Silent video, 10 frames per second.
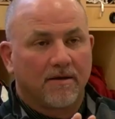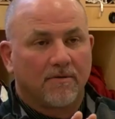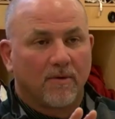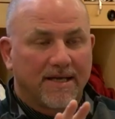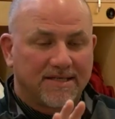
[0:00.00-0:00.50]

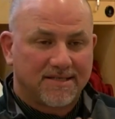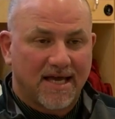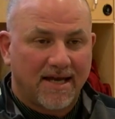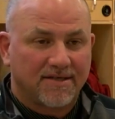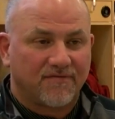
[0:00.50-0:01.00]
when he
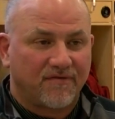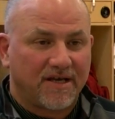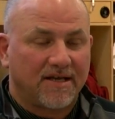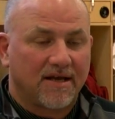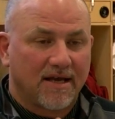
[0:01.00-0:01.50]
set his
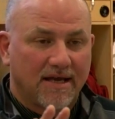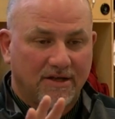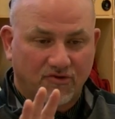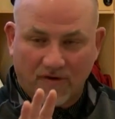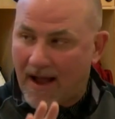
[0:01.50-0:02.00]
feet, he
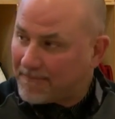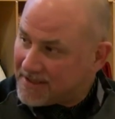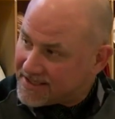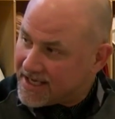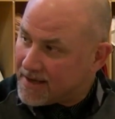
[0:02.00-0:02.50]
dropped
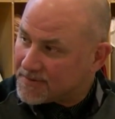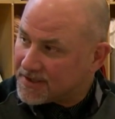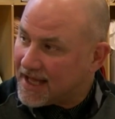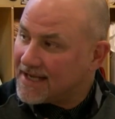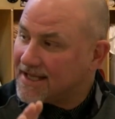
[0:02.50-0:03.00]
his hips. A
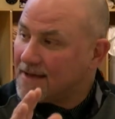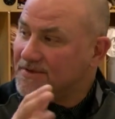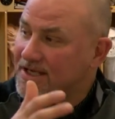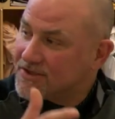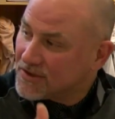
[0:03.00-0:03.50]
lot of mm-hmm. times
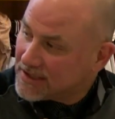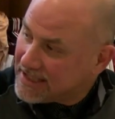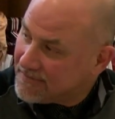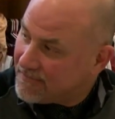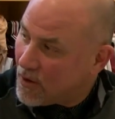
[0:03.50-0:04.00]
kids will
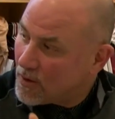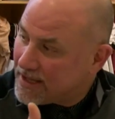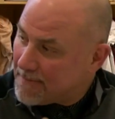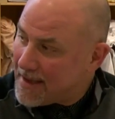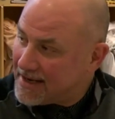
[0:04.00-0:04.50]
lean forward,
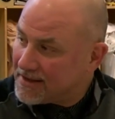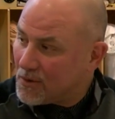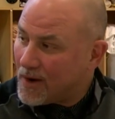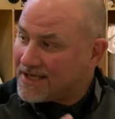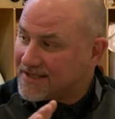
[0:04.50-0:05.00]
they bend at the
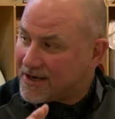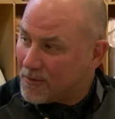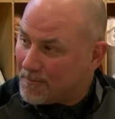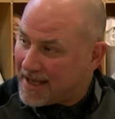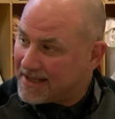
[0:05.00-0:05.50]
waist, they
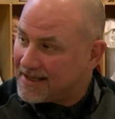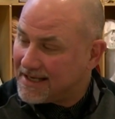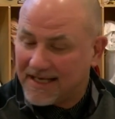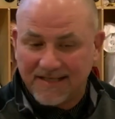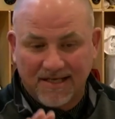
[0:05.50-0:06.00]
don't bend at the
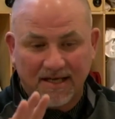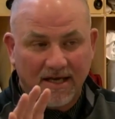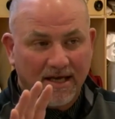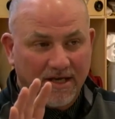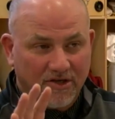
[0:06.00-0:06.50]
knees, and
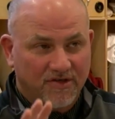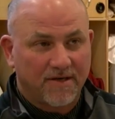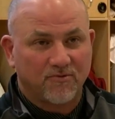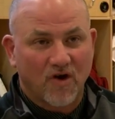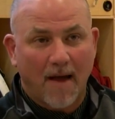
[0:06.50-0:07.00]
you see
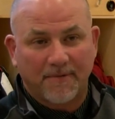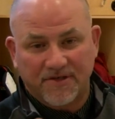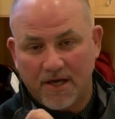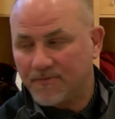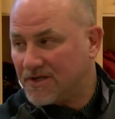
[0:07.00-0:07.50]
him drop his
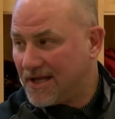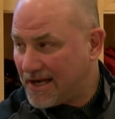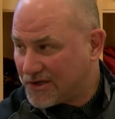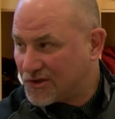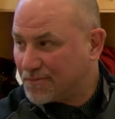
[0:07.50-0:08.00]
hips and then
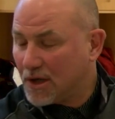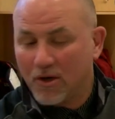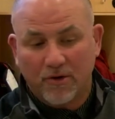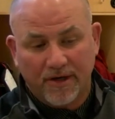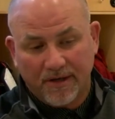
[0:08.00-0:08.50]

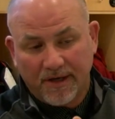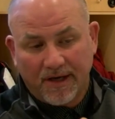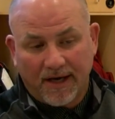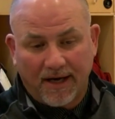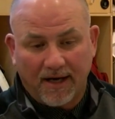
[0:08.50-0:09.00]
explode. And
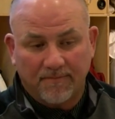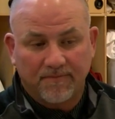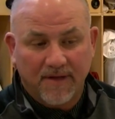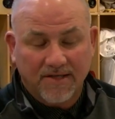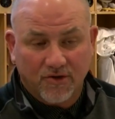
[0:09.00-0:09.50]
um,
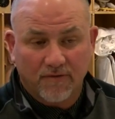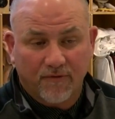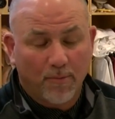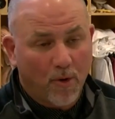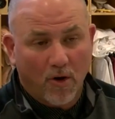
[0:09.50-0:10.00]
that's good
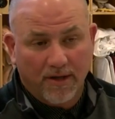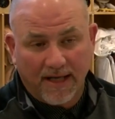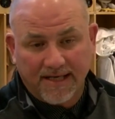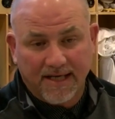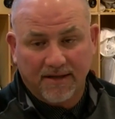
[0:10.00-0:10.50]
football. And
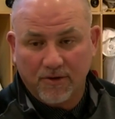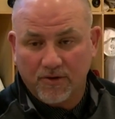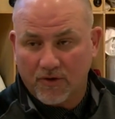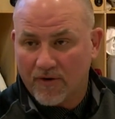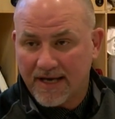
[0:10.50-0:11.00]
again, Luke,
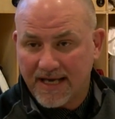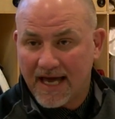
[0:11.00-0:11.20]
a great